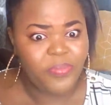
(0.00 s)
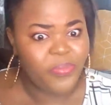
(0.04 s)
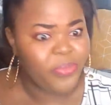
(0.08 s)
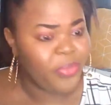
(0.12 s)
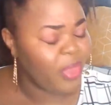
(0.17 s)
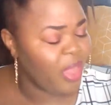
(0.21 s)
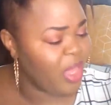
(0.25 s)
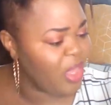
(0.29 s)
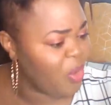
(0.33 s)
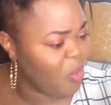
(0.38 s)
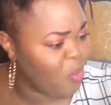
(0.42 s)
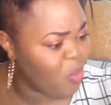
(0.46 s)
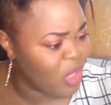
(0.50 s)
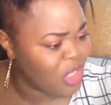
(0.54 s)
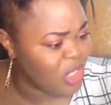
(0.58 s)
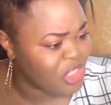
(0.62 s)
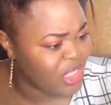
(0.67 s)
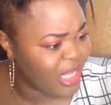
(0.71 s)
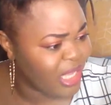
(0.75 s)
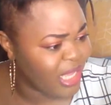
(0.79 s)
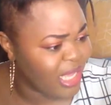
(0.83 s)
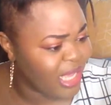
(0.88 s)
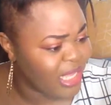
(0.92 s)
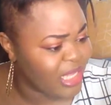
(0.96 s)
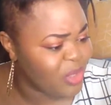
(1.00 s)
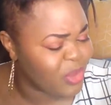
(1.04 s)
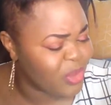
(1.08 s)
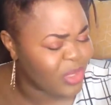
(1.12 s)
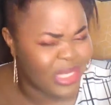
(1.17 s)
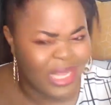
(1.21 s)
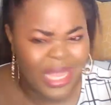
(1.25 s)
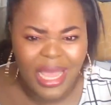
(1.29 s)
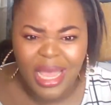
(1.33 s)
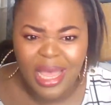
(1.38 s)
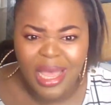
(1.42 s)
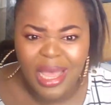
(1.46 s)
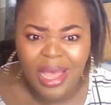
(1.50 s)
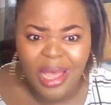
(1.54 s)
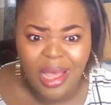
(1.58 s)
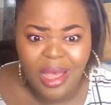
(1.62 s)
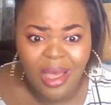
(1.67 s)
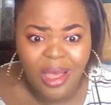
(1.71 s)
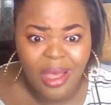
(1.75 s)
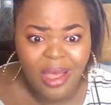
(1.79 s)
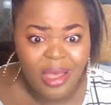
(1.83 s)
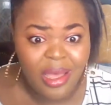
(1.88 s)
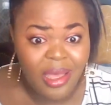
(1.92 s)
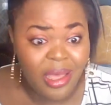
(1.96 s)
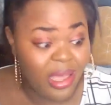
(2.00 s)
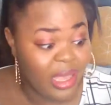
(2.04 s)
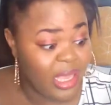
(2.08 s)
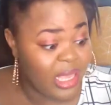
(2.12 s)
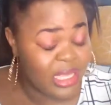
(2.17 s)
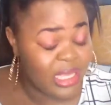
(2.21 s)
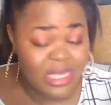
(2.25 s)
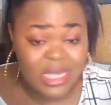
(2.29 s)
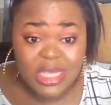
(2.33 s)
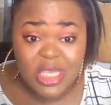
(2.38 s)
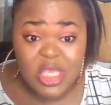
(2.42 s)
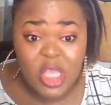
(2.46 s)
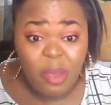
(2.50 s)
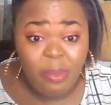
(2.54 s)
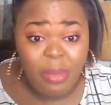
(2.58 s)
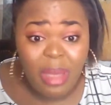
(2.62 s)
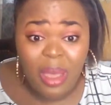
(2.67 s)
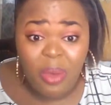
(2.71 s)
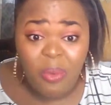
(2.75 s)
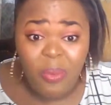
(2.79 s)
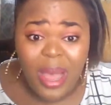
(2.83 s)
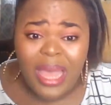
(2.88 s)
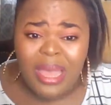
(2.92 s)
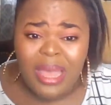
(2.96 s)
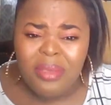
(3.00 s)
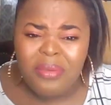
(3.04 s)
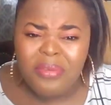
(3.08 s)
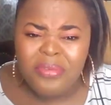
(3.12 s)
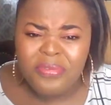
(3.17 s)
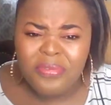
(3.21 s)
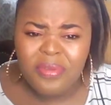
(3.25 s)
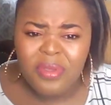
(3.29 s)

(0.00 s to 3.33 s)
He watched again. He was like, is this not my wife?